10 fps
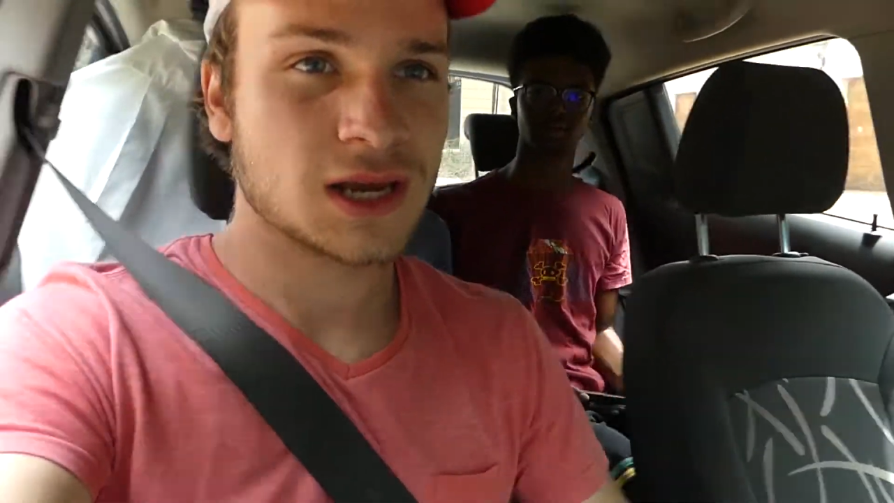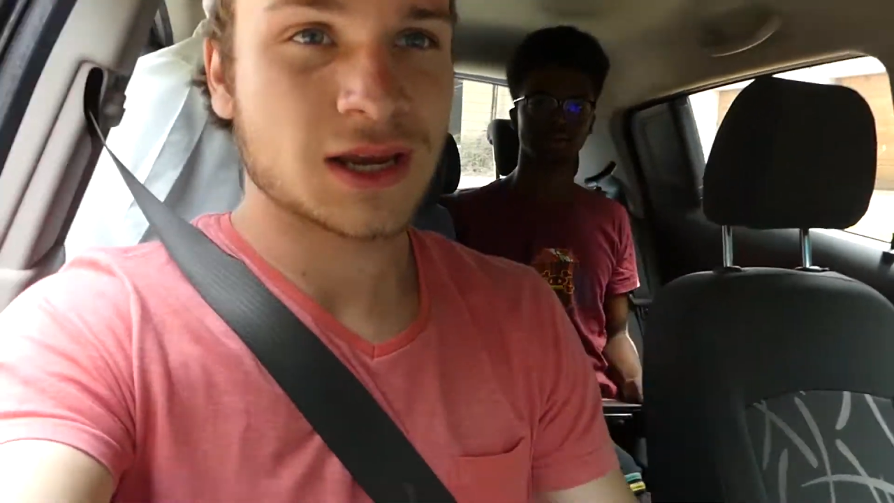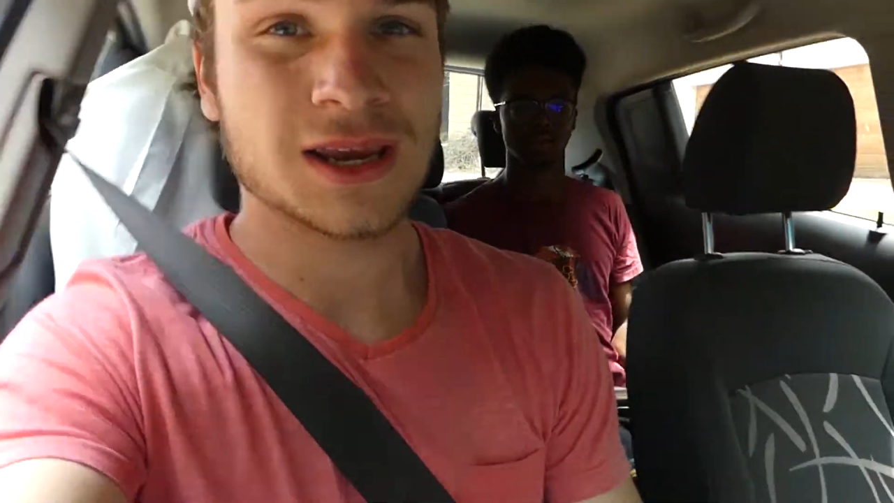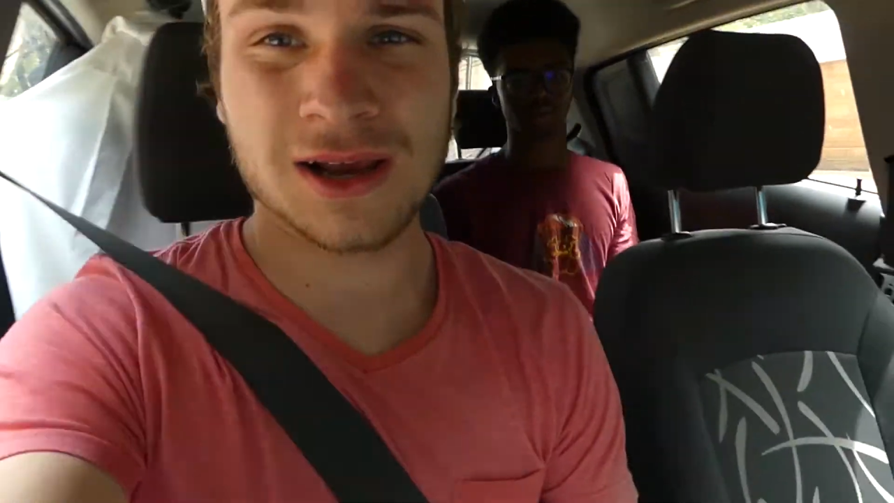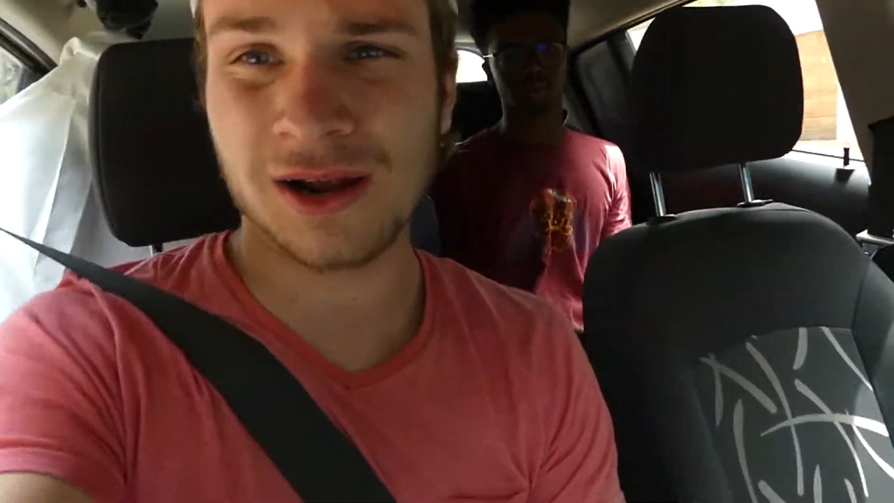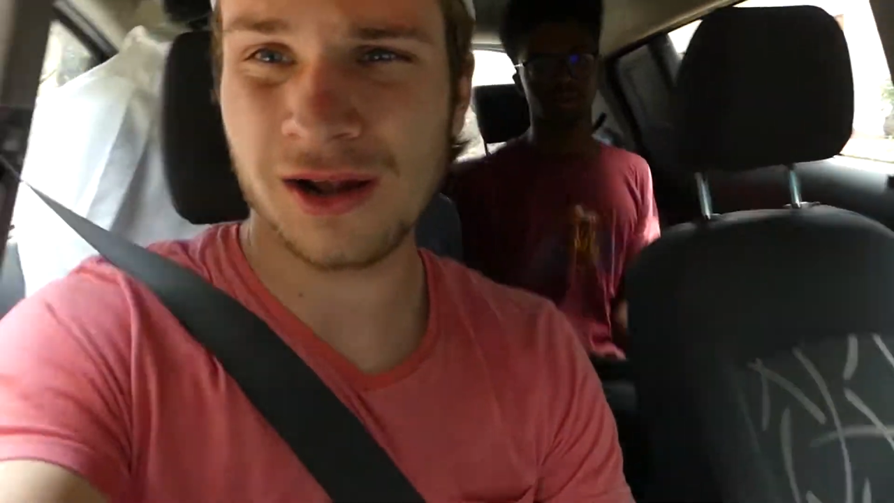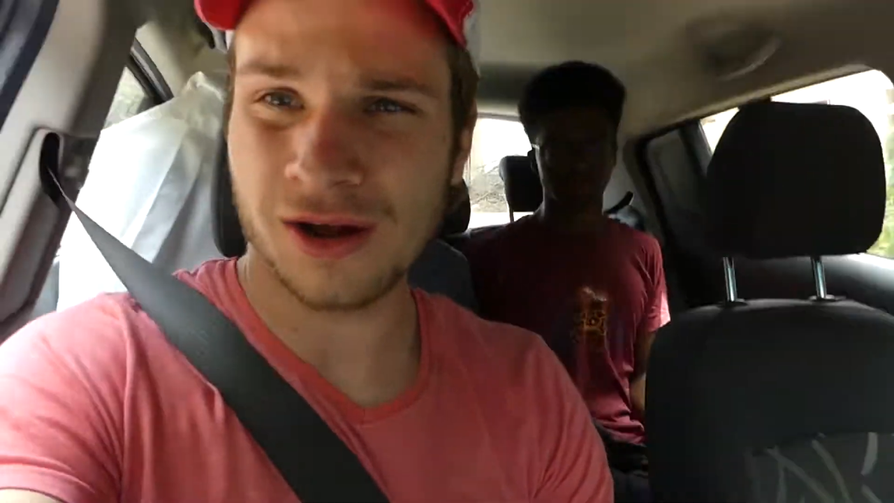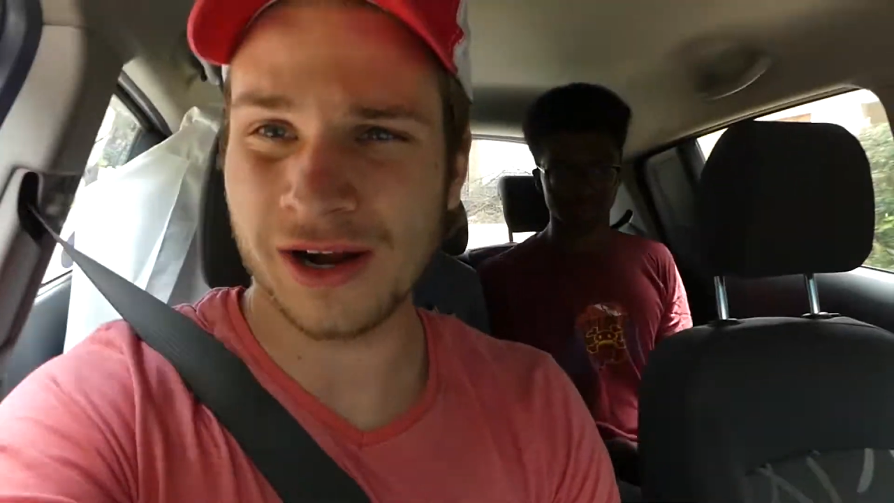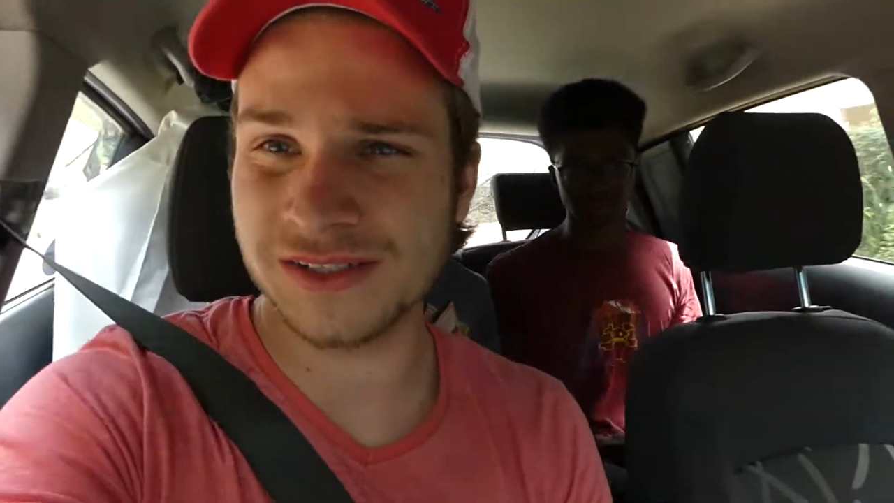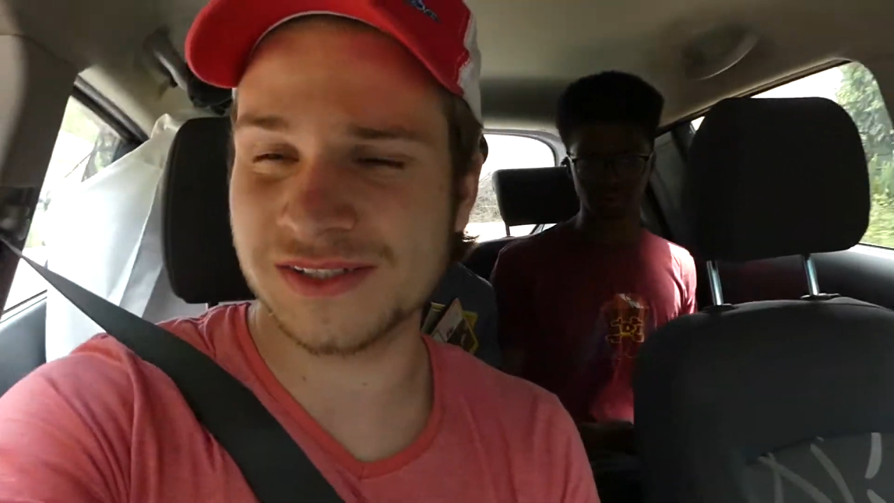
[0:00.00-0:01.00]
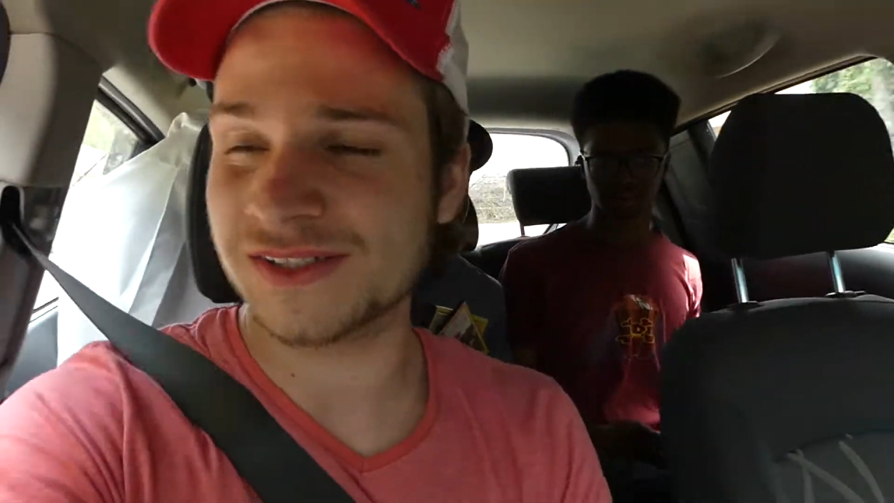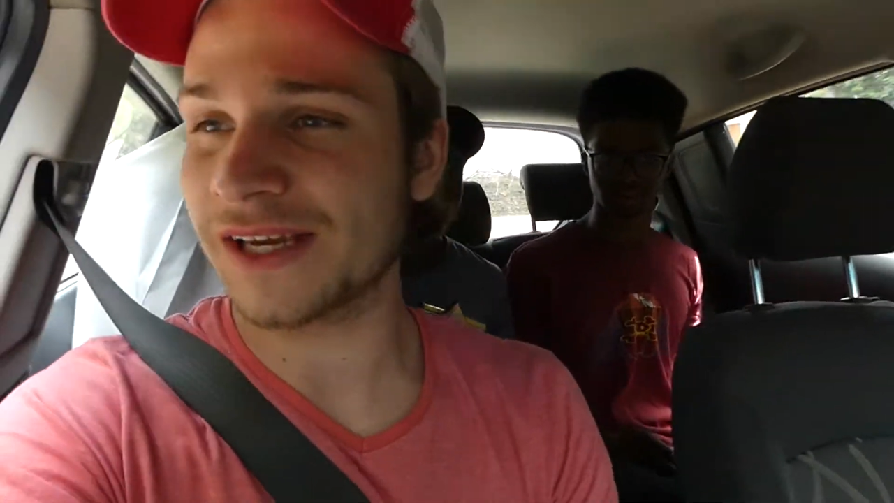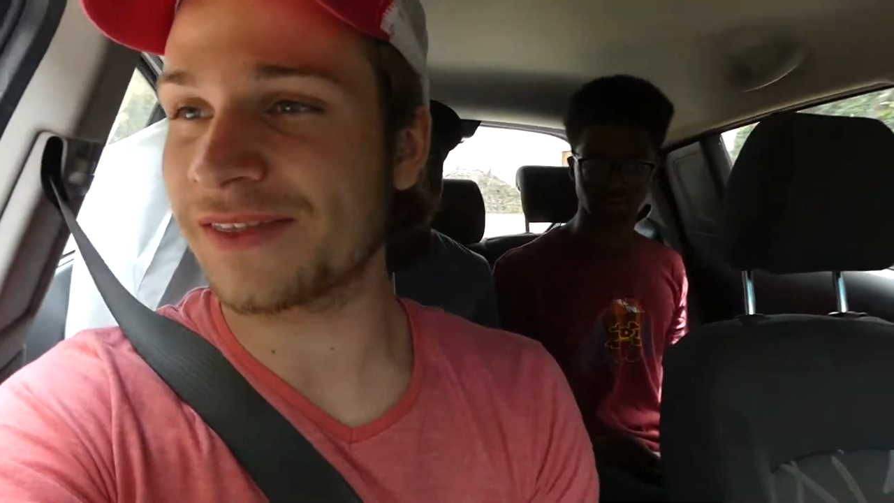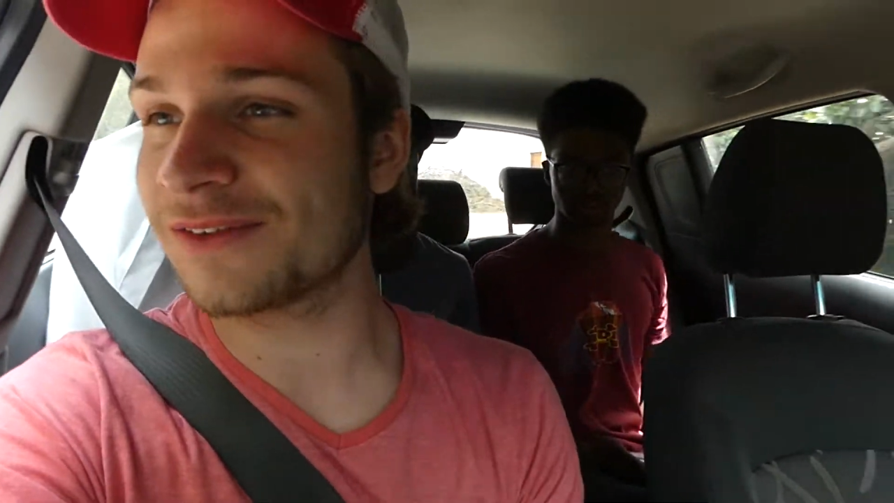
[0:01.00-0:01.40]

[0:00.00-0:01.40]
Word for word: Yeah. Alright, sick.